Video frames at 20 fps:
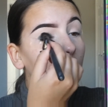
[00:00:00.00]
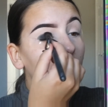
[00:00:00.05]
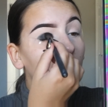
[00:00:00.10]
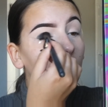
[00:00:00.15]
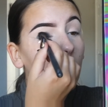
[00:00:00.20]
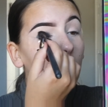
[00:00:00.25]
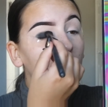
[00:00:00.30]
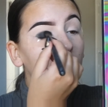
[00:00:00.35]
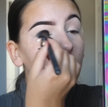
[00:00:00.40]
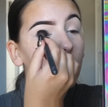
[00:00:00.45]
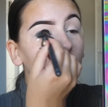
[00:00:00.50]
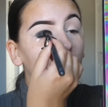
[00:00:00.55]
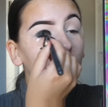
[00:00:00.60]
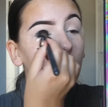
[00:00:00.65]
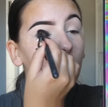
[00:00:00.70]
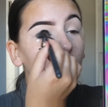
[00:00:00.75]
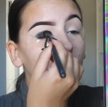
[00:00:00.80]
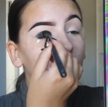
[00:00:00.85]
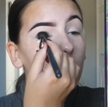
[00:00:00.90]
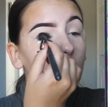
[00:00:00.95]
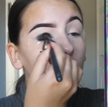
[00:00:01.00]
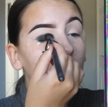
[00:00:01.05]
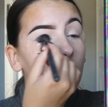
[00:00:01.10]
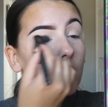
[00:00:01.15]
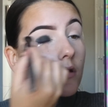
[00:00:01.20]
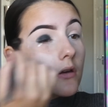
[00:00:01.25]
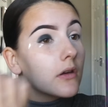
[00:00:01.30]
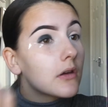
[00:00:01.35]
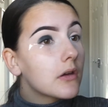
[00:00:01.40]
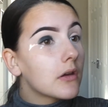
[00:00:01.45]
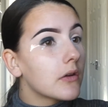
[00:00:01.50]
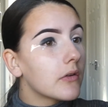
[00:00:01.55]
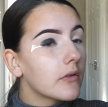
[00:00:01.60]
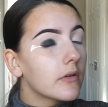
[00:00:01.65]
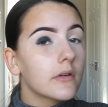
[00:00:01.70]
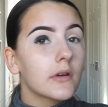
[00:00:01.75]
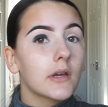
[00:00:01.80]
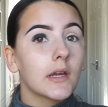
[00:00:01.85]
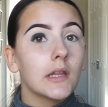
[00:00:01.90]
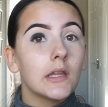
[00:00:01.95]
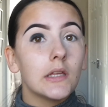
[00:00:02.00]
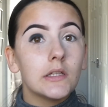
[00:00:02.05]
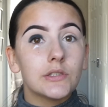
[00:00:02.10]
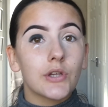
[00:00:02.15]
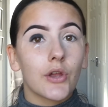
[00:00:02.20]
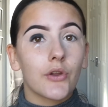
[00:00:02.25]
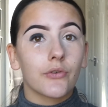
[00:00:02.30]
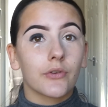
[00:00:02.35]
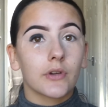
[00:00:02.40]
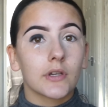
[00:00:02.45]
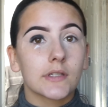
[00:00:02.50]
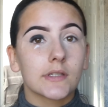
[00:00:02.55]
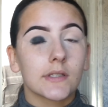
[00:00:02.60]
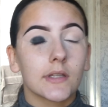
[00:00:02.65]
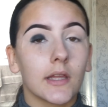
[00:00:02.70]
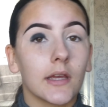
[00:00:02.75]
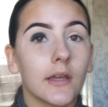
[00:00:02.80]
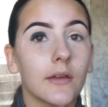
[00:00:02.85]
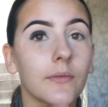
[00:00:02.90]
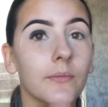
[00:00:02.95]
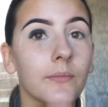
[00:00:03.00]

onto the lid really generously.